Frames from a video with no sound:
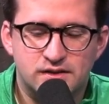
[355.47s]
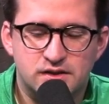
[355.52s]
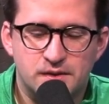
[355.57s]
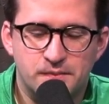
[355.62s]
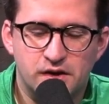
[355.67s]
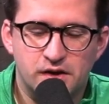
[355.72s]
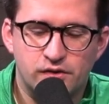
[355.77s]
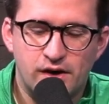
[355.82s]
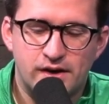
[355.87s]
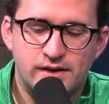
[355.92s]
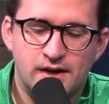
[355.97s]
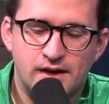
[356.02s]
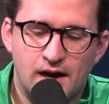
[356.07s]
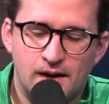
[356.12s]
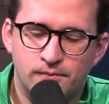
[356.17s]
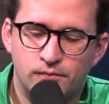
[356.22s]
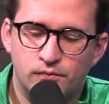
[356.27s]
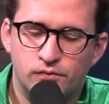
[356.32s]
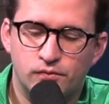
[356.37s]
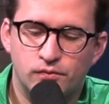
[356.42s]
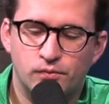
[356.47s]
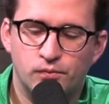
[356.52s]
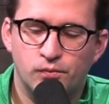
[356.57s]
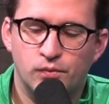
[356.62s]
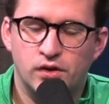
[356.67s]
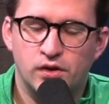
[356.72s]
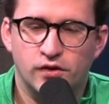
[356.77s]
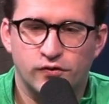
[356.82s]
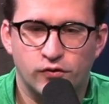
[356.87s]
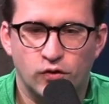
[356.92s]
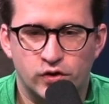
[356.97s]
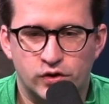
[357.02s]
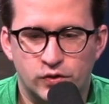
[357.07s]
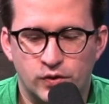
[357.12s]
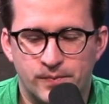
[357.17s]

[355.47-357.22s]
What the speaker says: It's going to be a great time. We look forward to it.